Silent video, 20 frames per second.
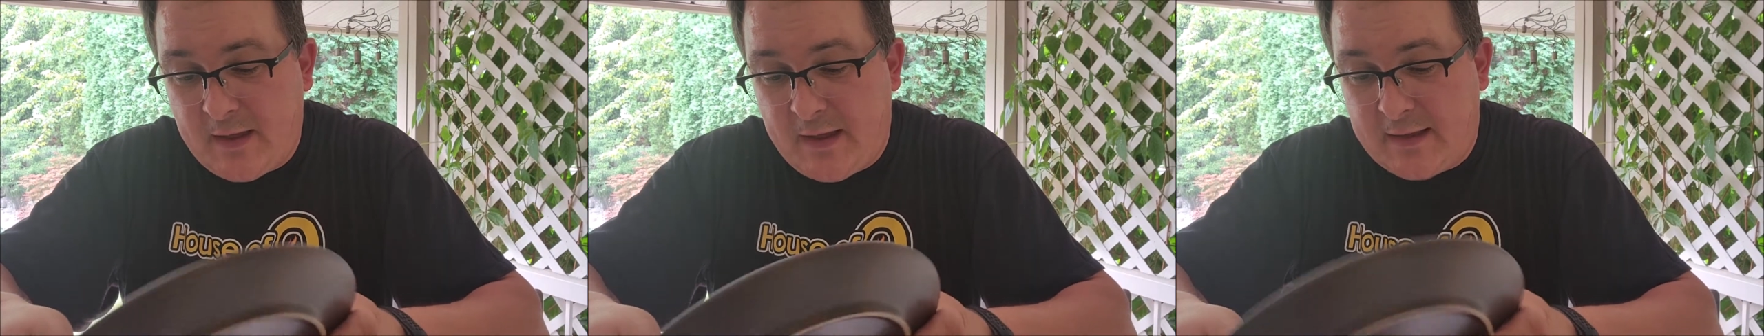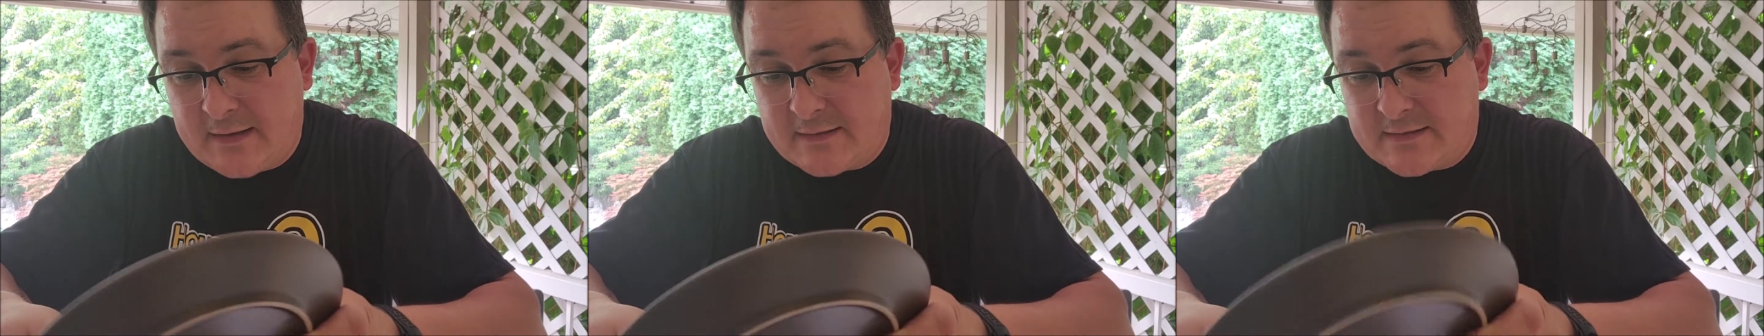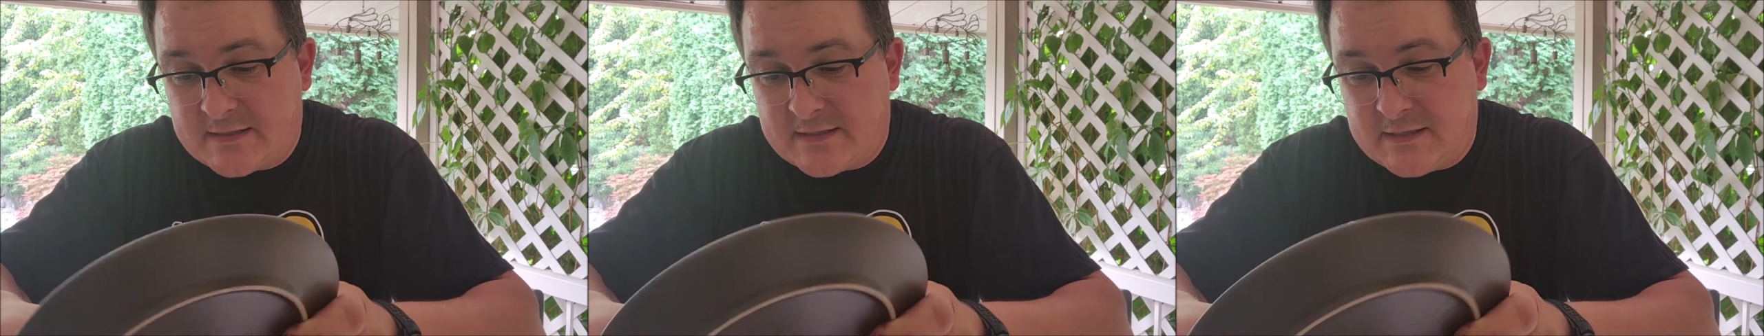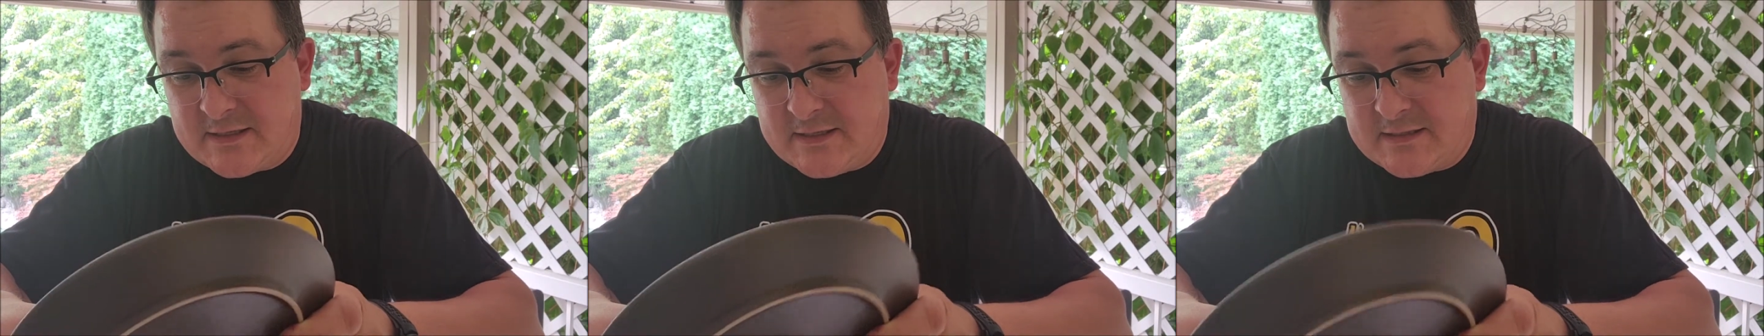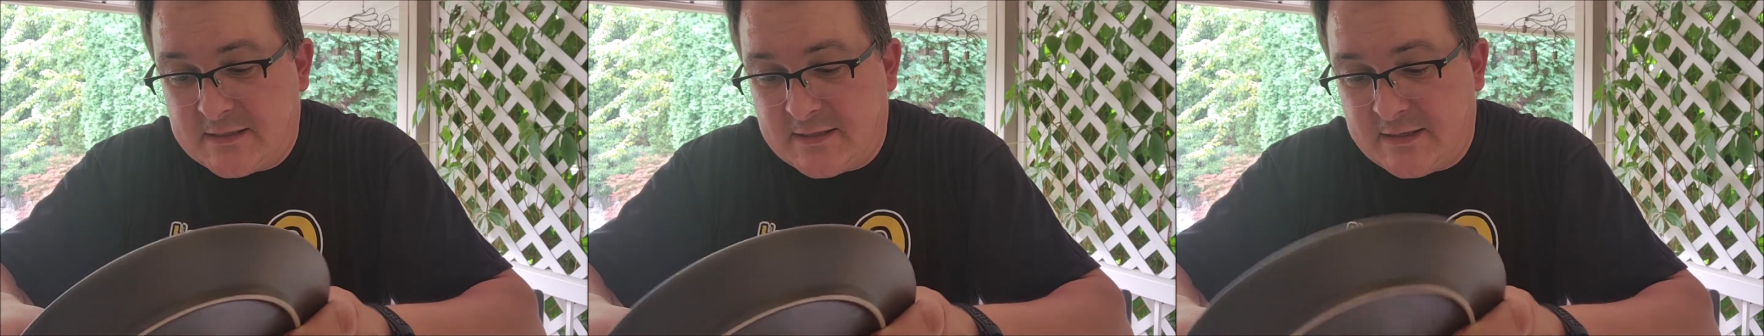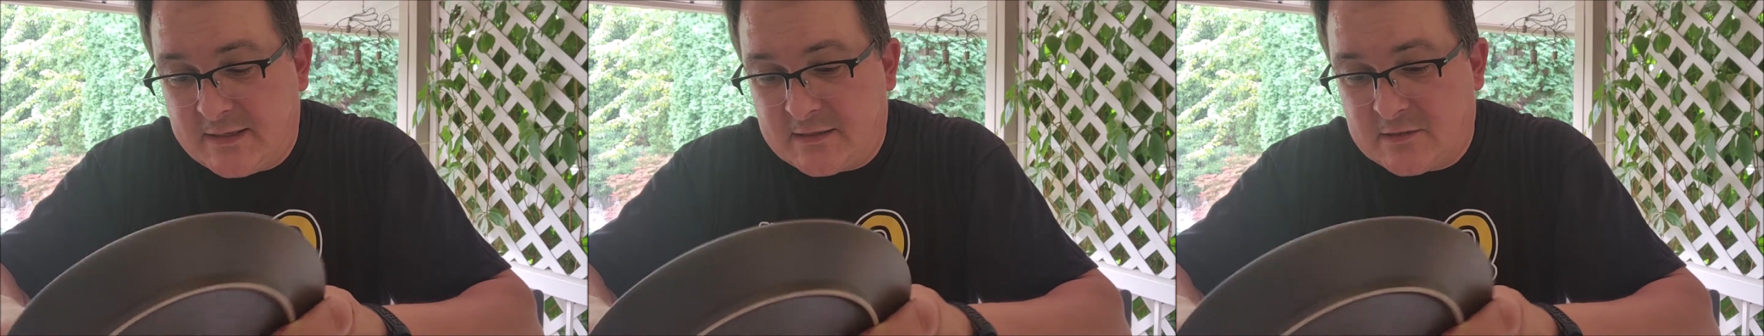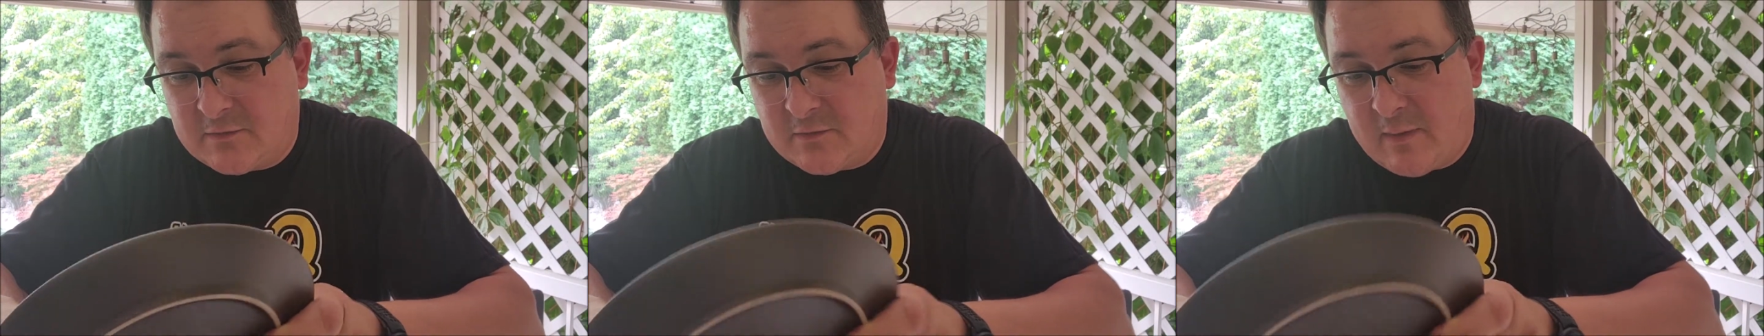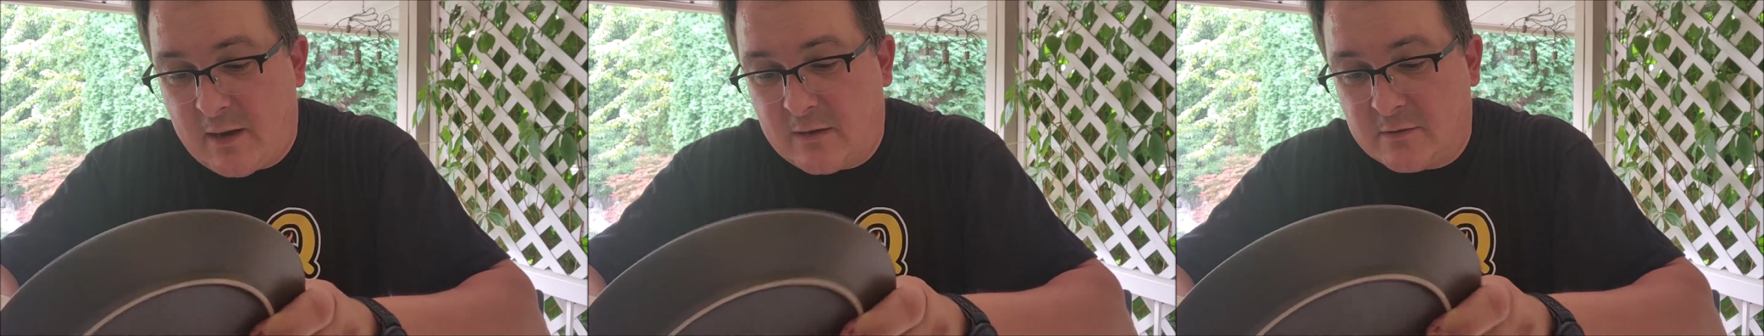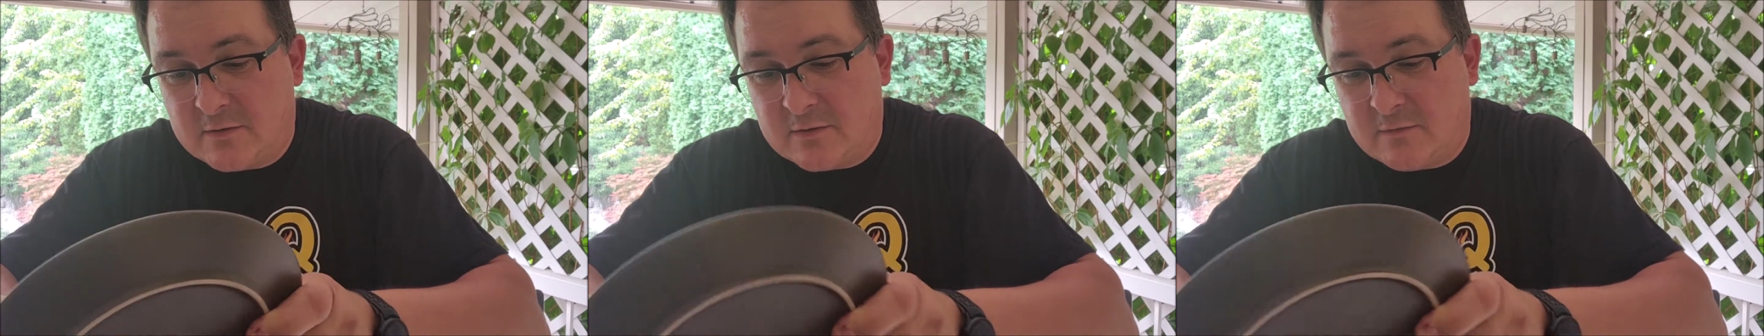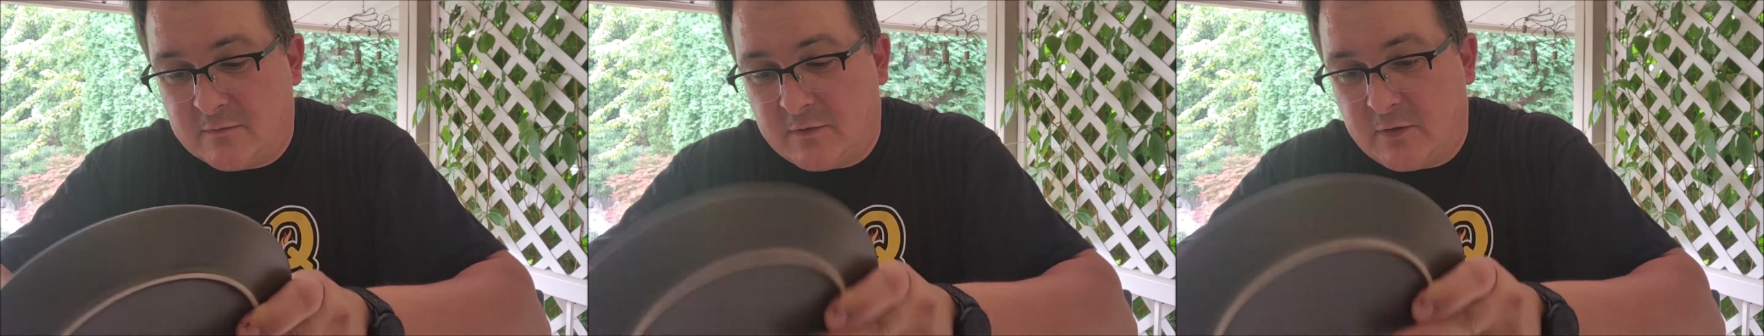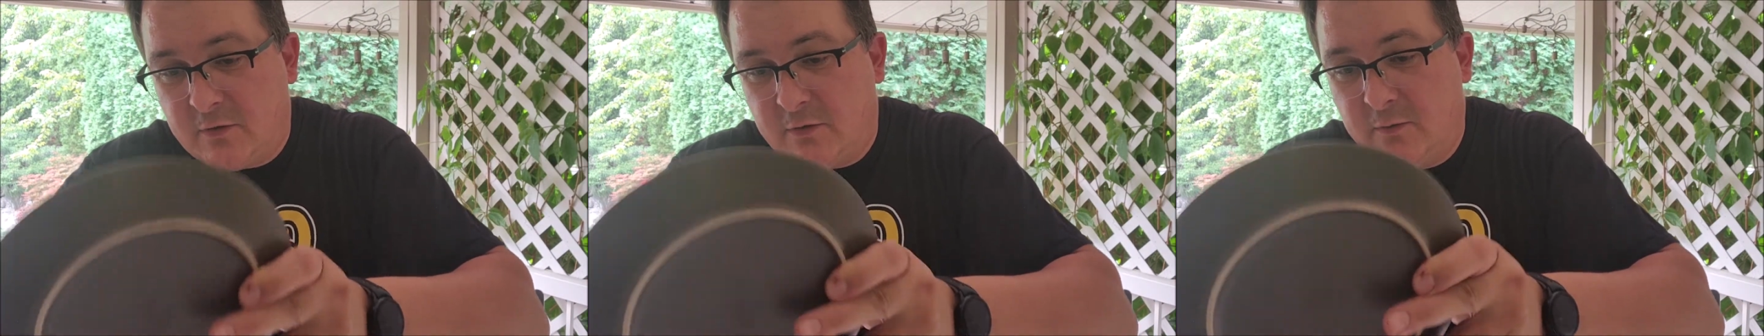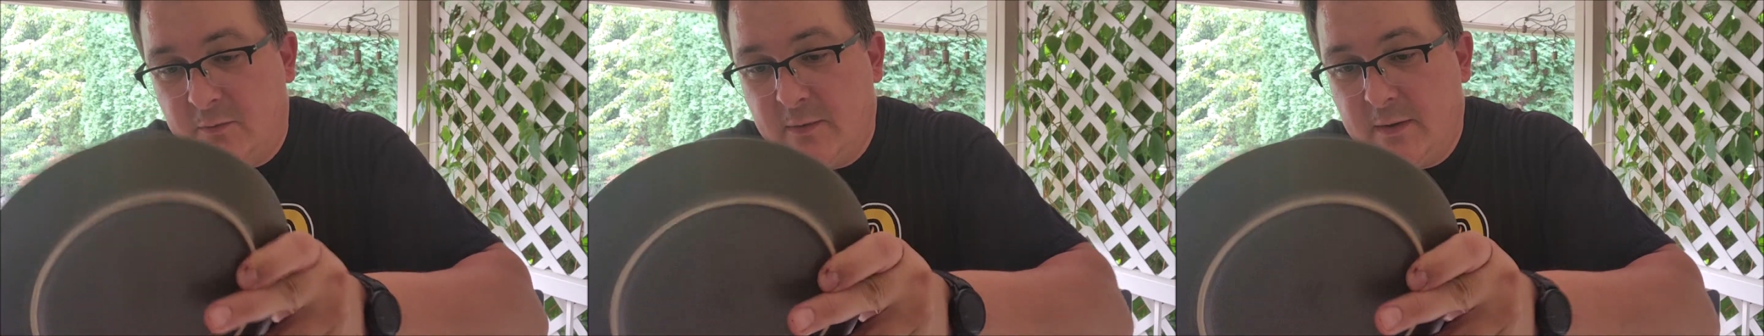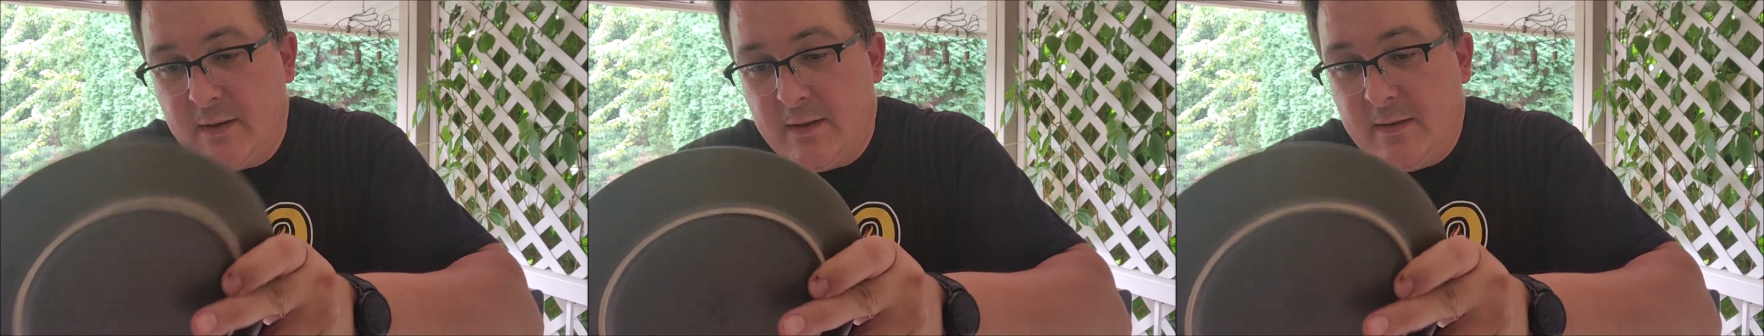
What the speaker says: and seasonings from House of Q,